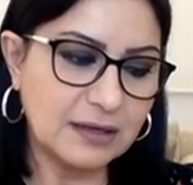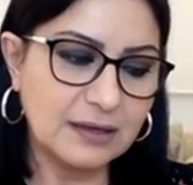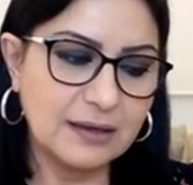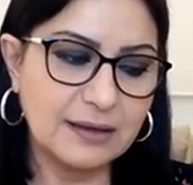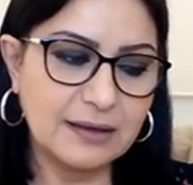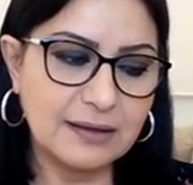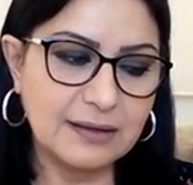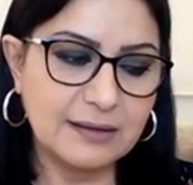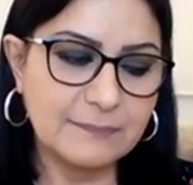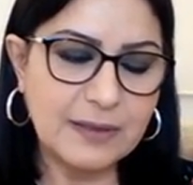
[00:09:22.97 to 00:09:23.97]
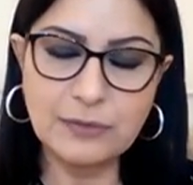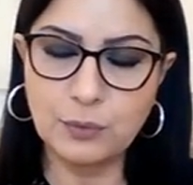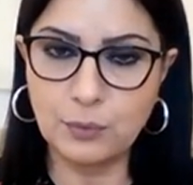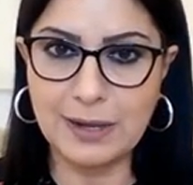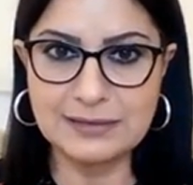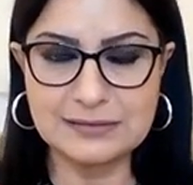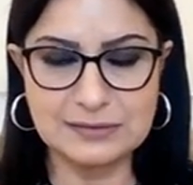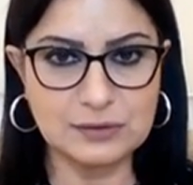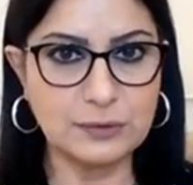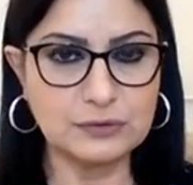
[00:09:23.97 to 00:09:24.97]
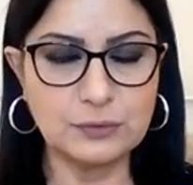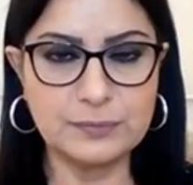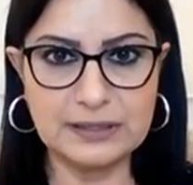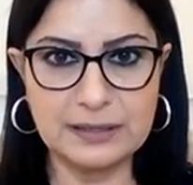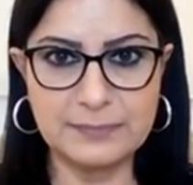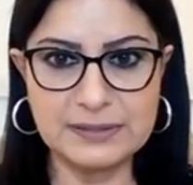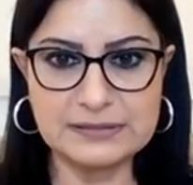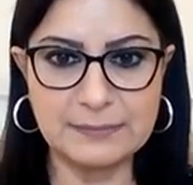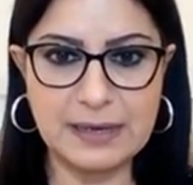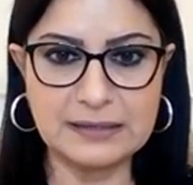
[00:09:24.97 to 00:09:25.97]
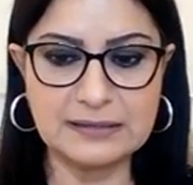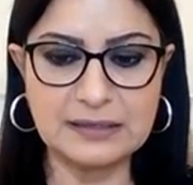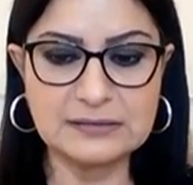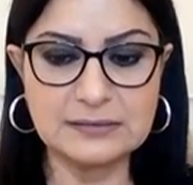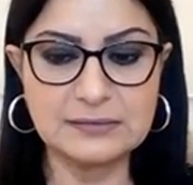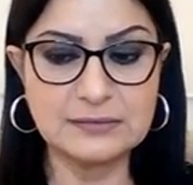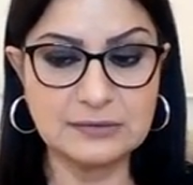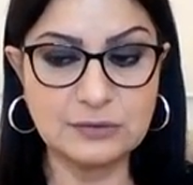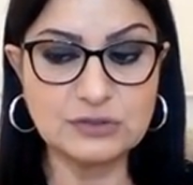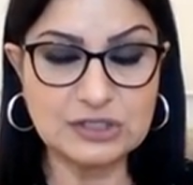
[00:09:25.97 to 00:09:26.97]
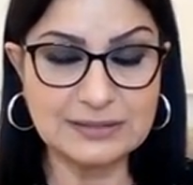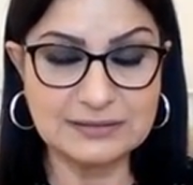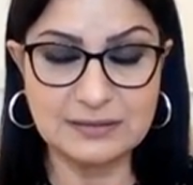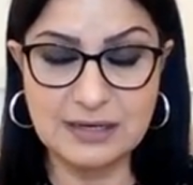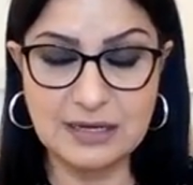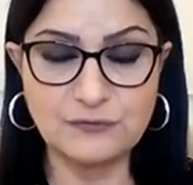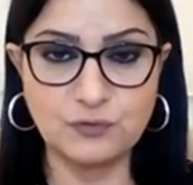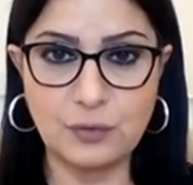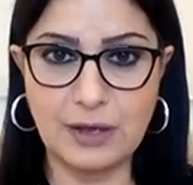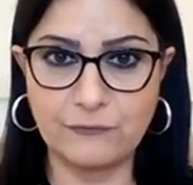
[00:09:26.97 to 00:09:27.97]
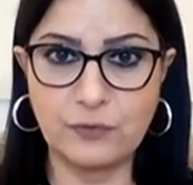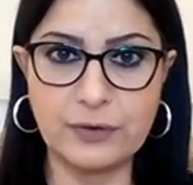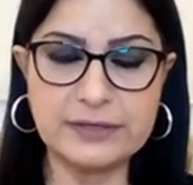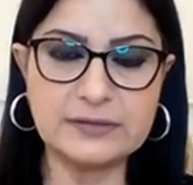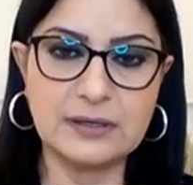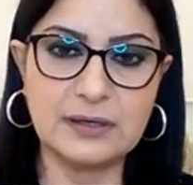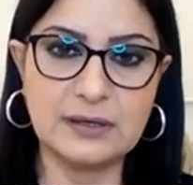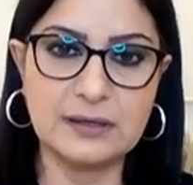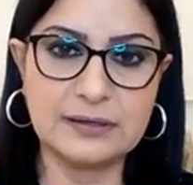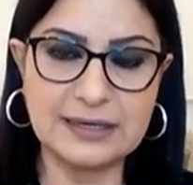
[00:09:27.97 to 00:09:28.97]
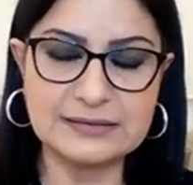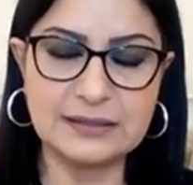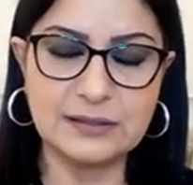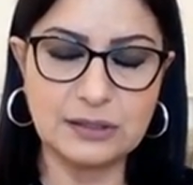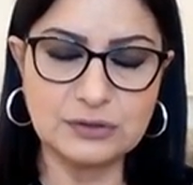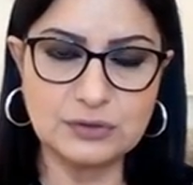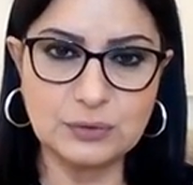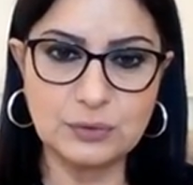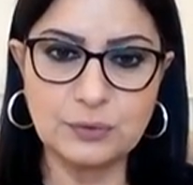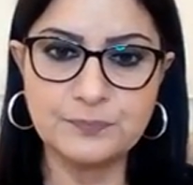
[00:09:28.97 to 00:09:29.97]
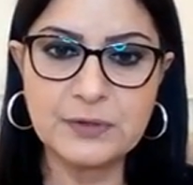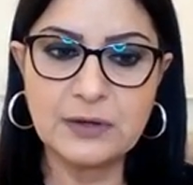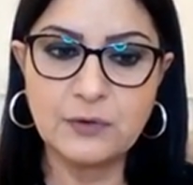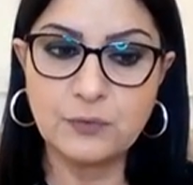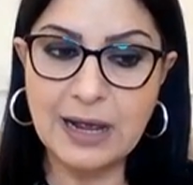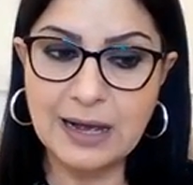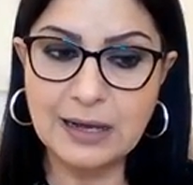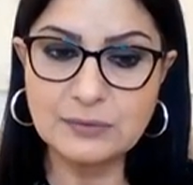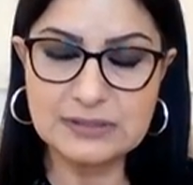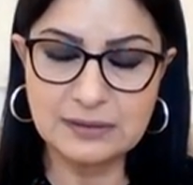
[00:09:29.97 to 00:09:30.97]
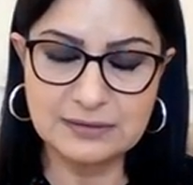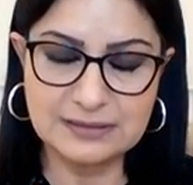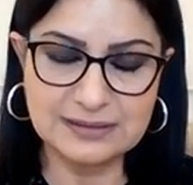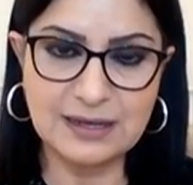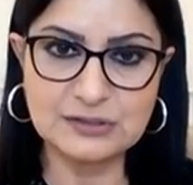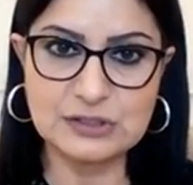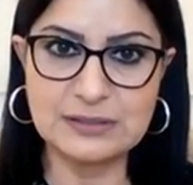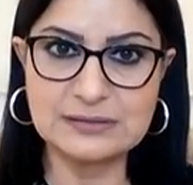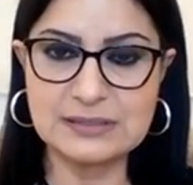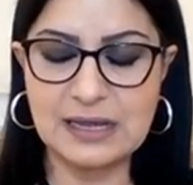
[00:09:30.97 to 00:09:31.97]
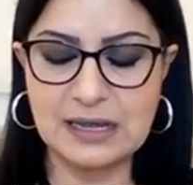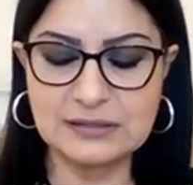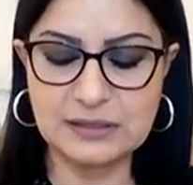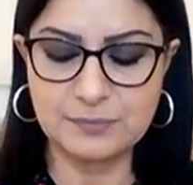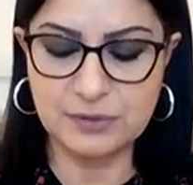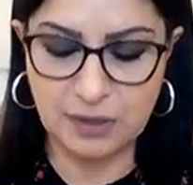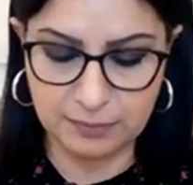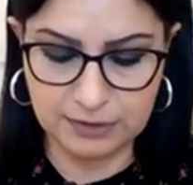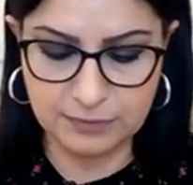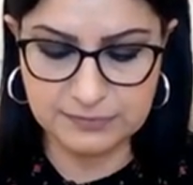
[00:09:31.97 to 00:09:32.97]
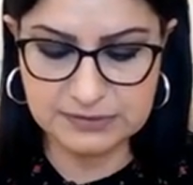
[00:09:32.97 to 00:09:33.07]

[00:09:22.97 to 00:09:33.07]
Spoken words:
Otherwise, it's going to be a bit demanding. You just need to avoid getting into rows, discussions, and problems.